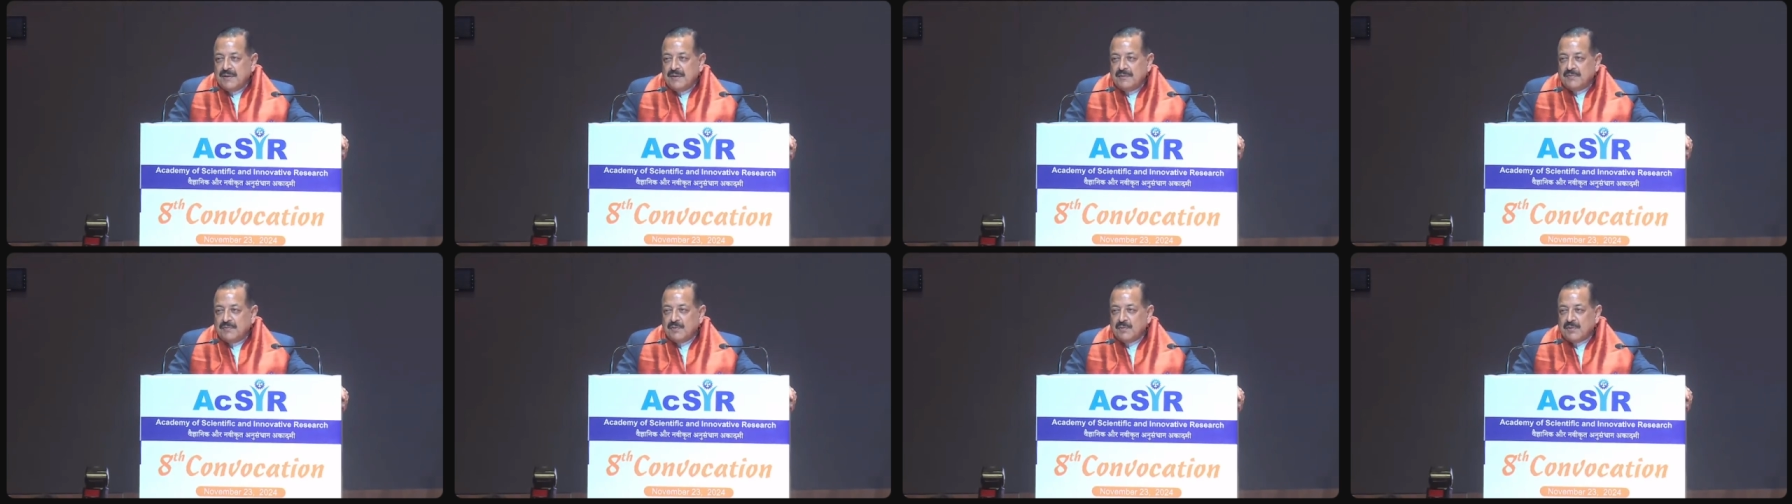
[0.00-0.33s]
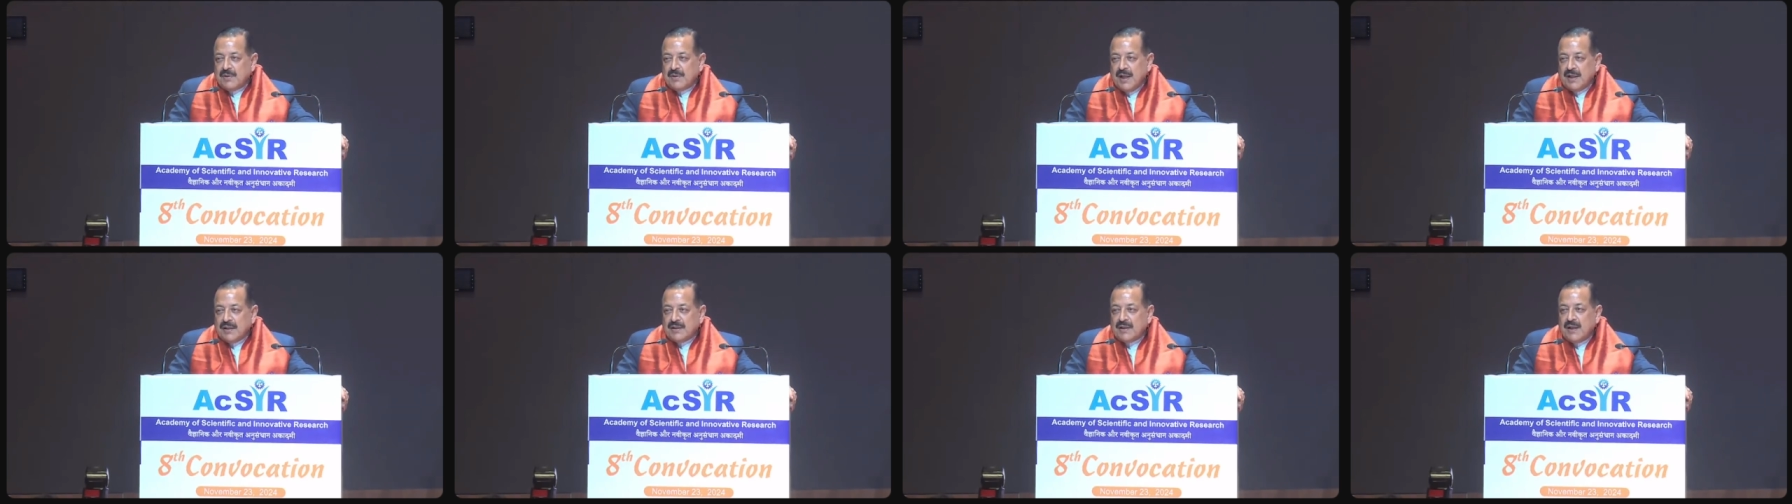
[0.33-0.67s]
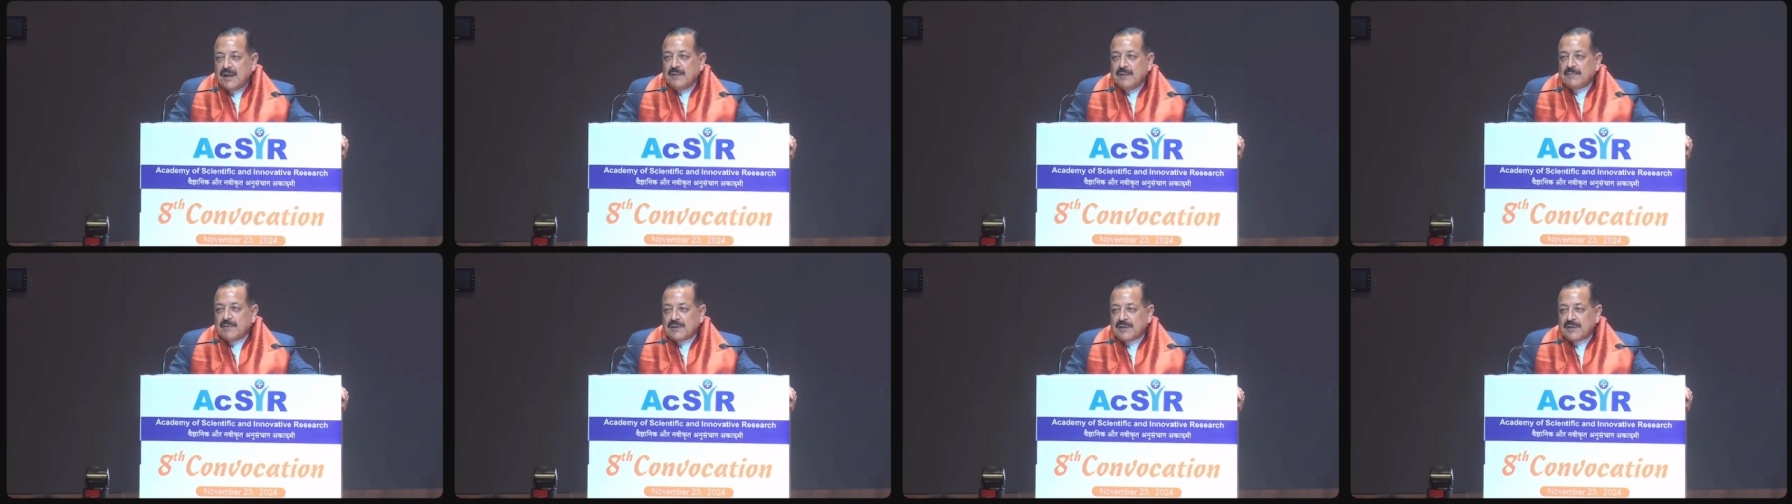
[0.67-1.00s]
if you take
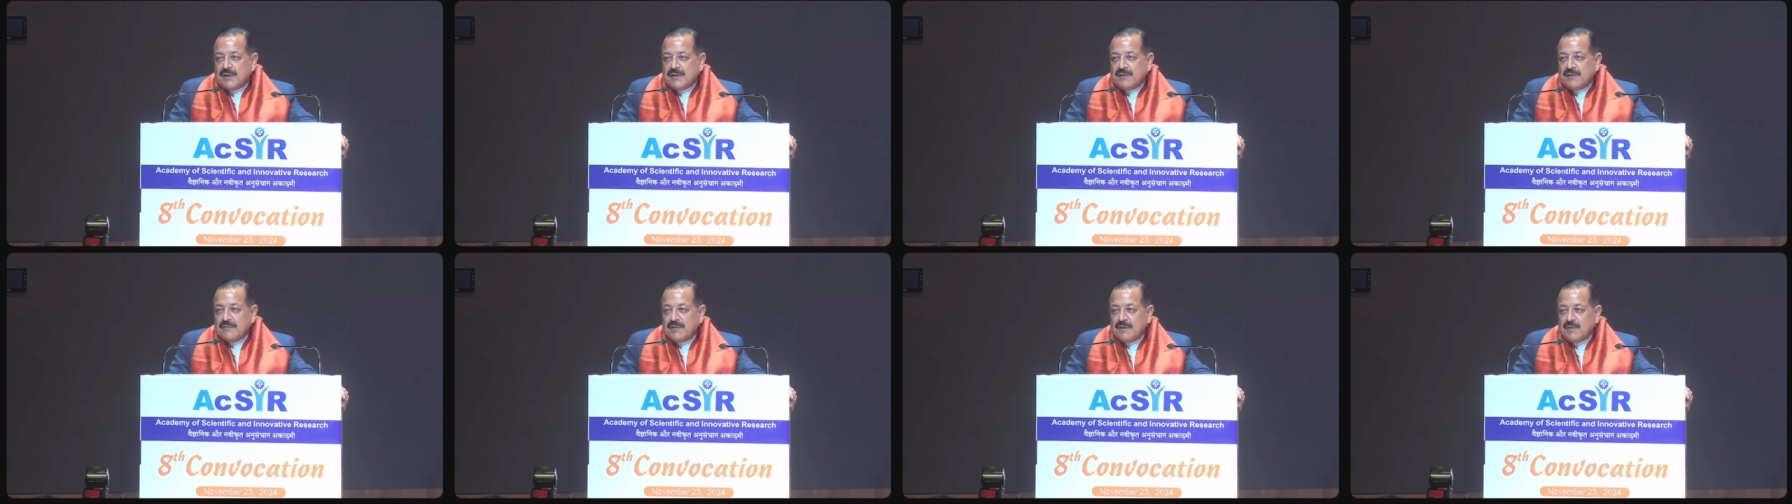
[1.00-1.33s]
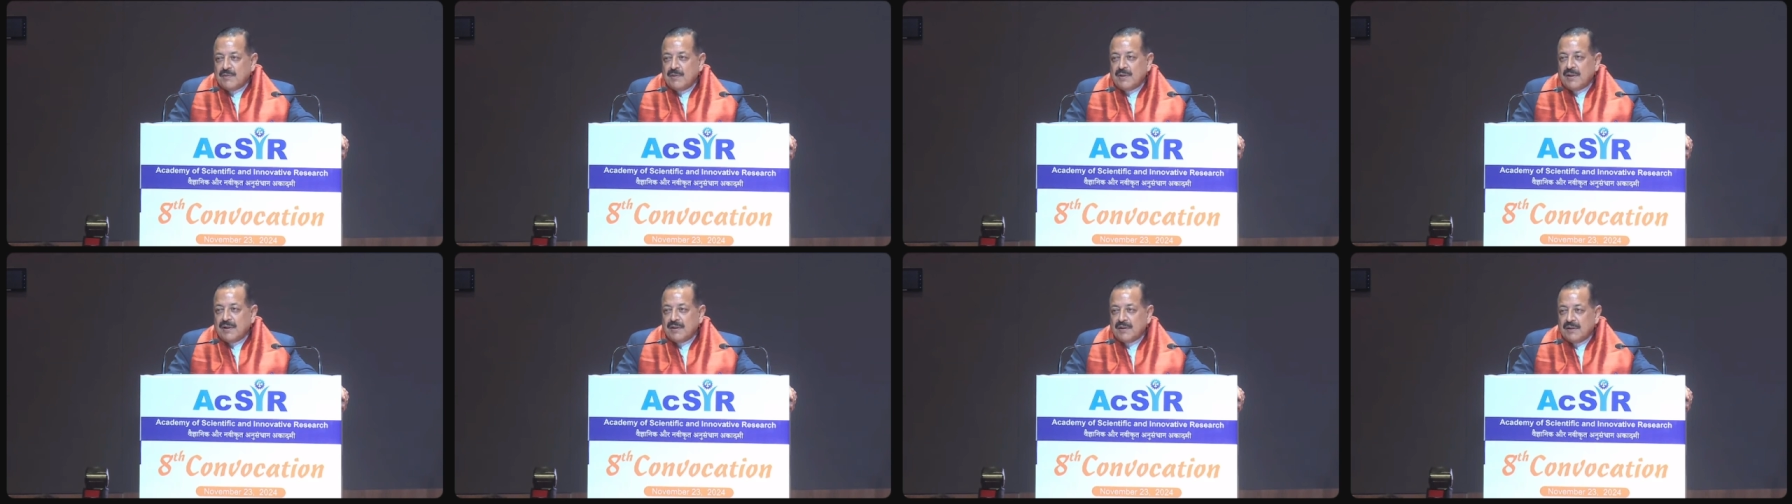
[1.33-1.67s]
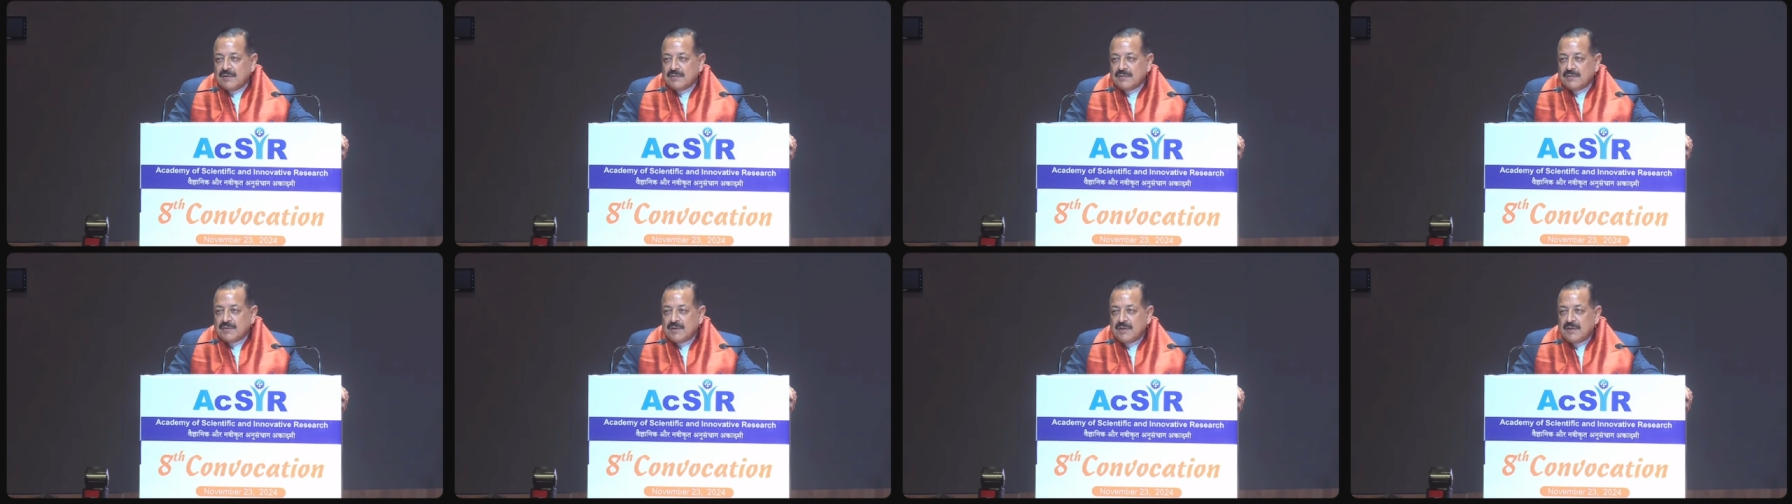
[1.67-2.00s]
3% of the 20,000.